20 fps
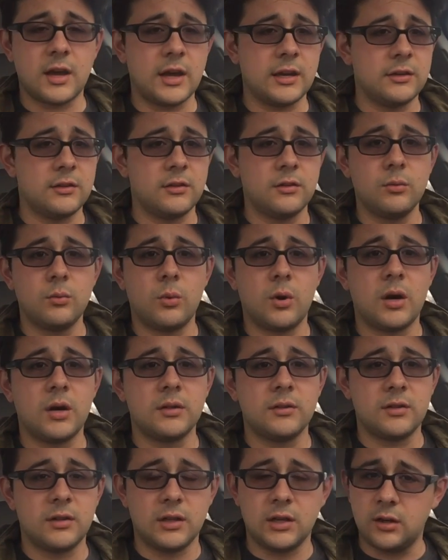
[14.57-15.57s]
I do
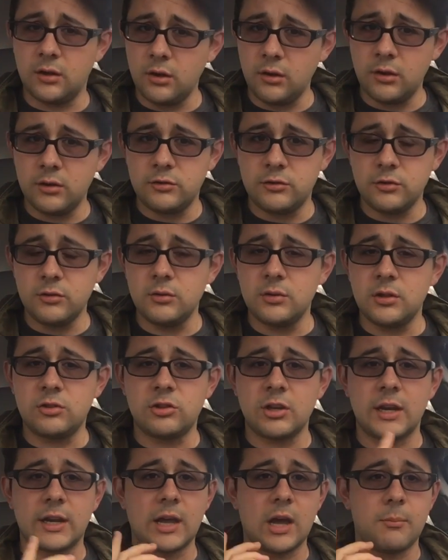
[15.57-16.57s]
want to encourage you to
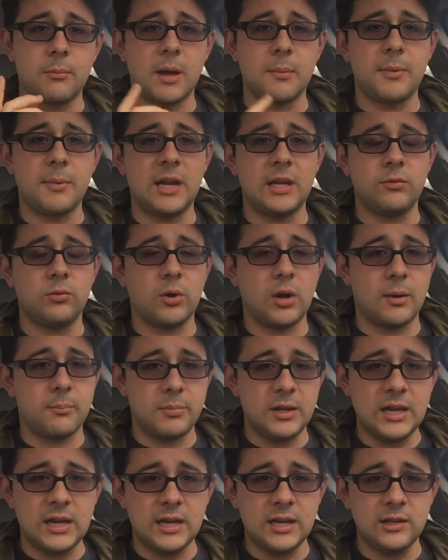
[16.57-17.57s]
check out my
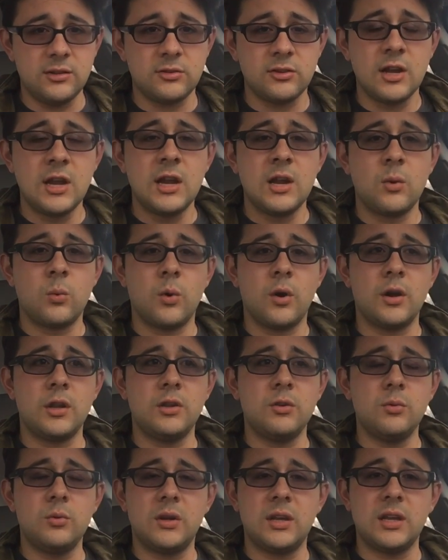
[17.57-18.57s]
Patreon page where
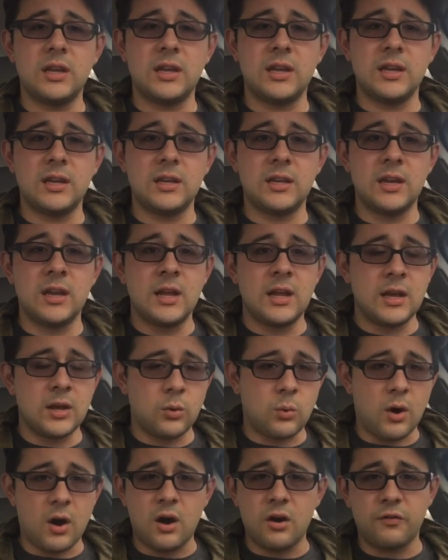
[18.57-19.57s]
you can
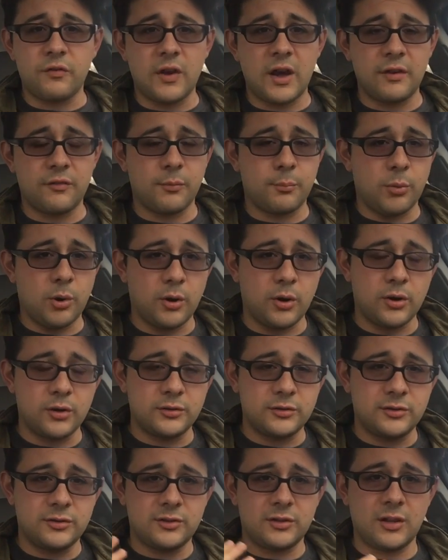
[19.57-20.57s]
qualify for
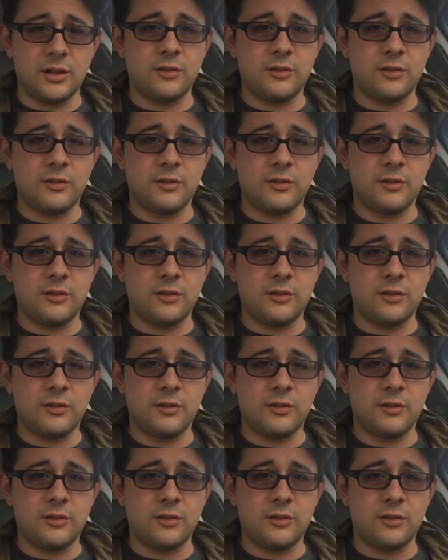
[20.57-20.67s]
perks.